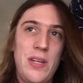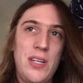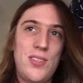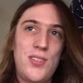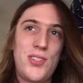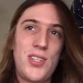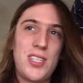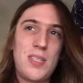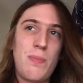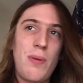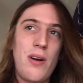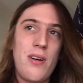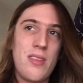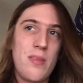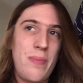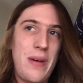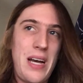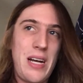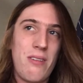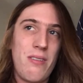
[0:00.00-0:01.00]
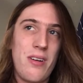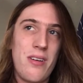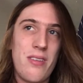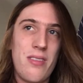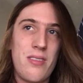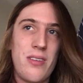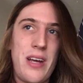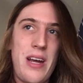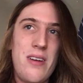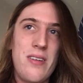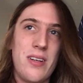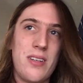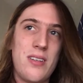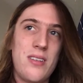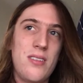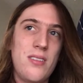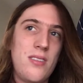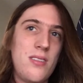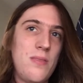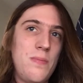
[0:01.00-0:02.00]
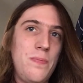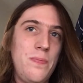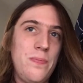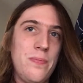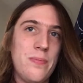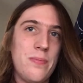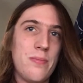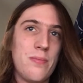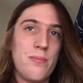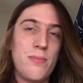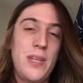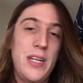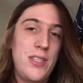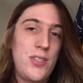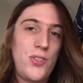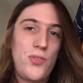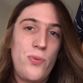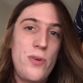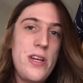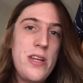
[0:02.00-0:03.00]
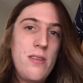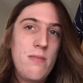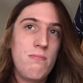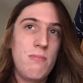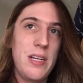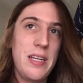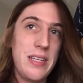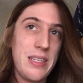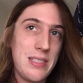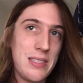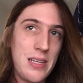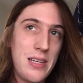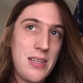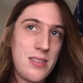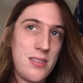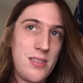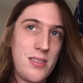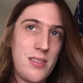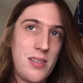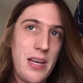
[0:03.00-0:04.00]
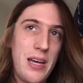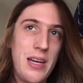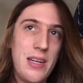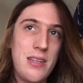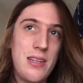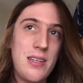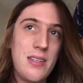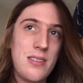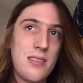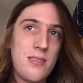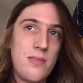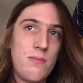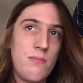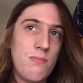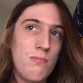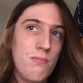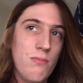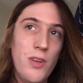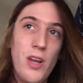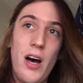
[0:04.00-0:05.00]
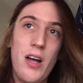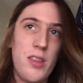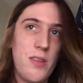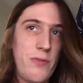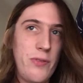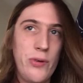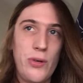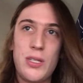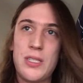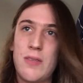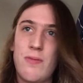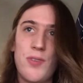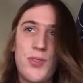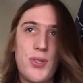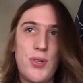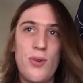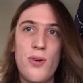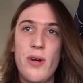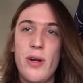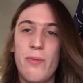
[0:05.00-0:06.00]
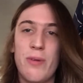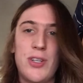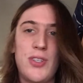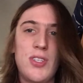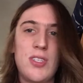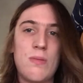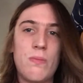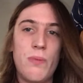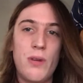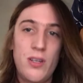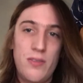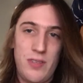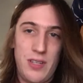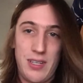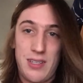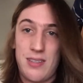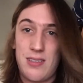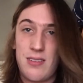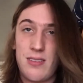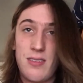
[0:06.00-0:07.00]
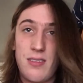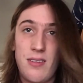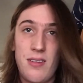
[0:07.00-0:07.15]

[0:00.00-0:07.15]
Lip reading: It's just part of the background of their characters. It's sweet, it exists, and it is not the focus of the story, which is perfect.